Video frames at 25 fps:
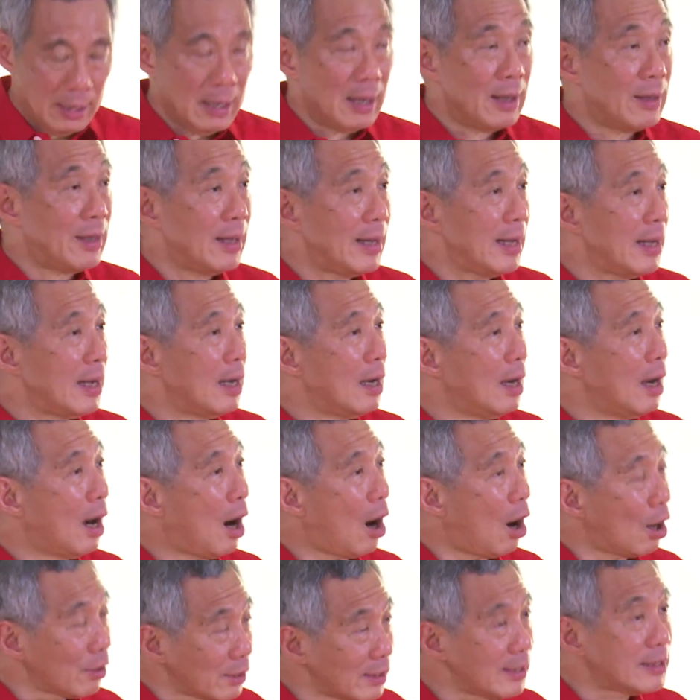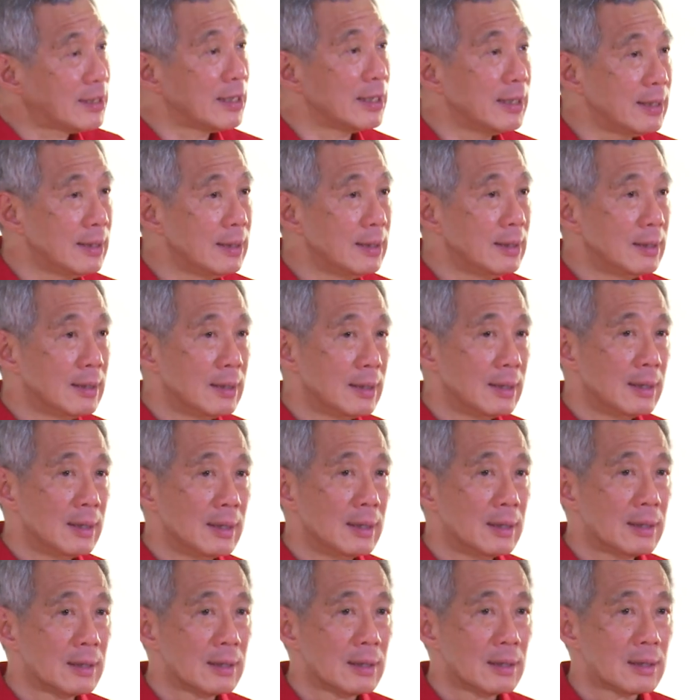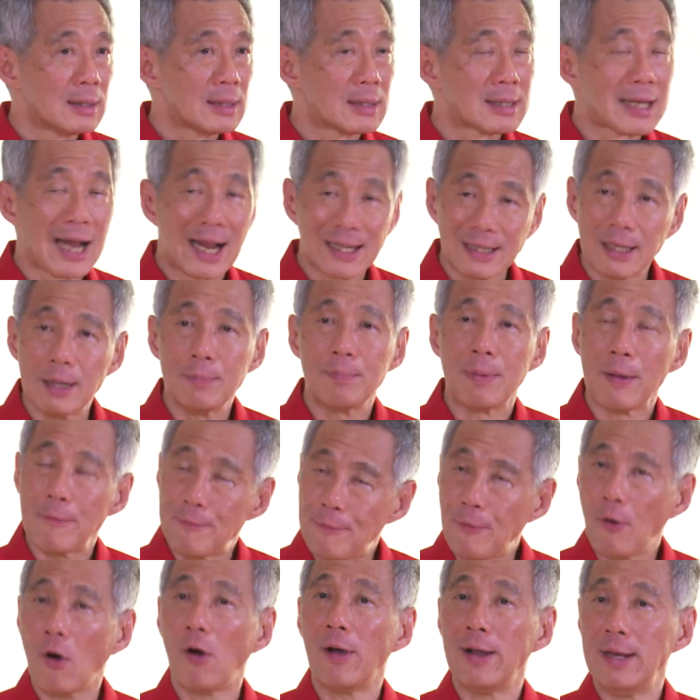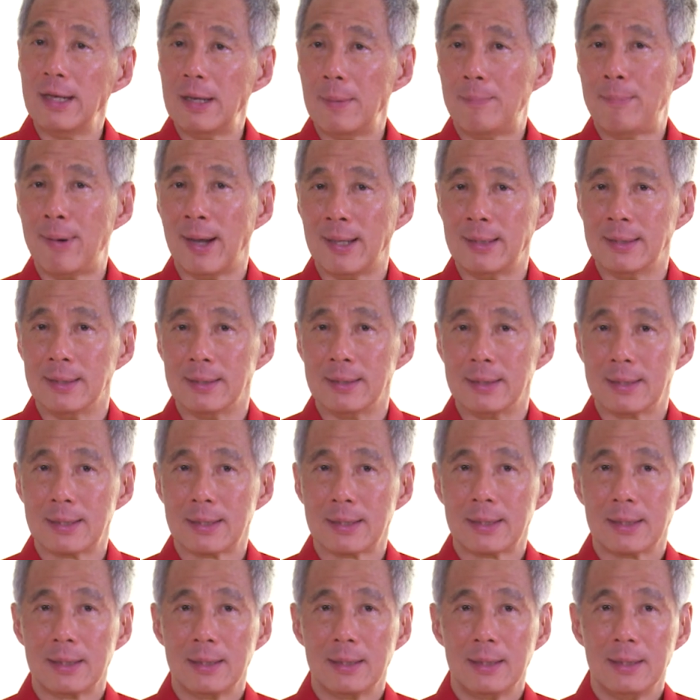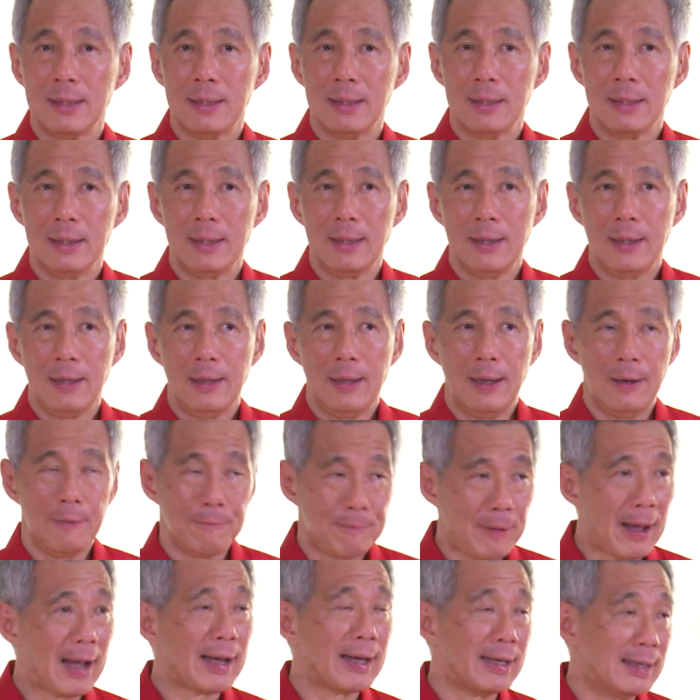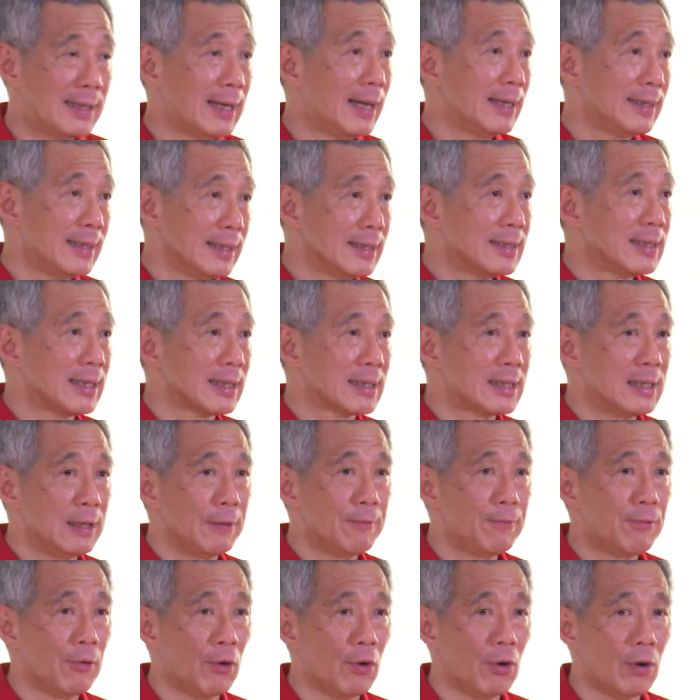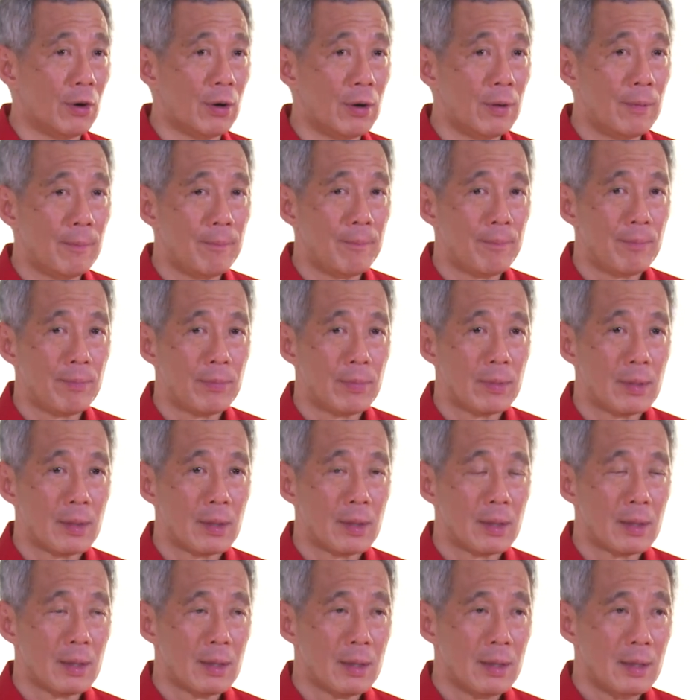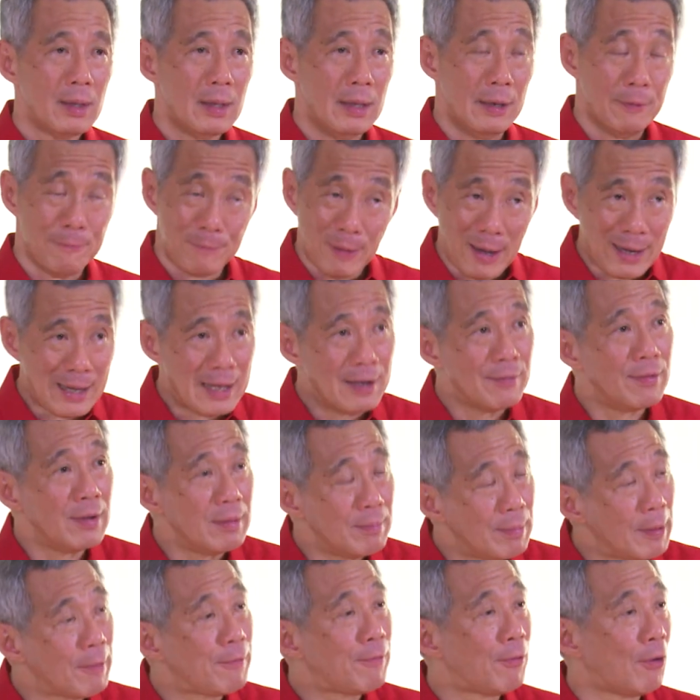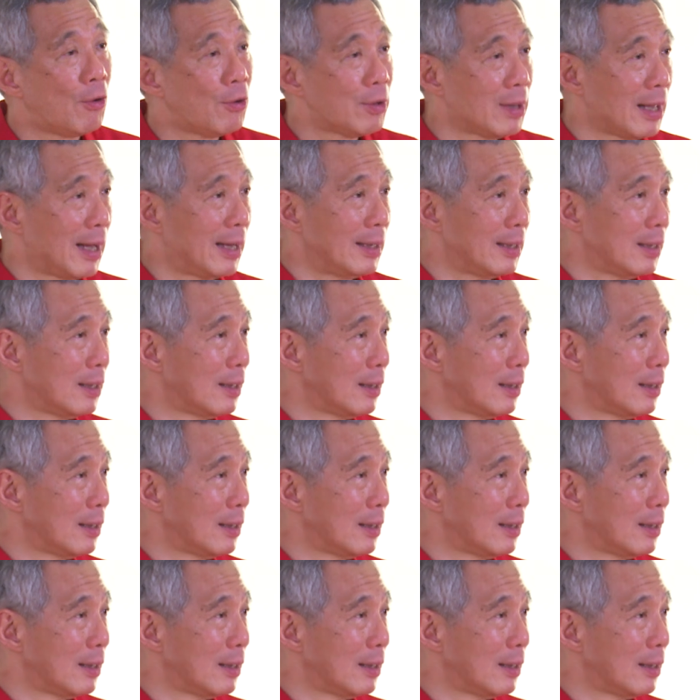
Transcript: The origin started before independence. In fact, in 1964, in fact, even before that,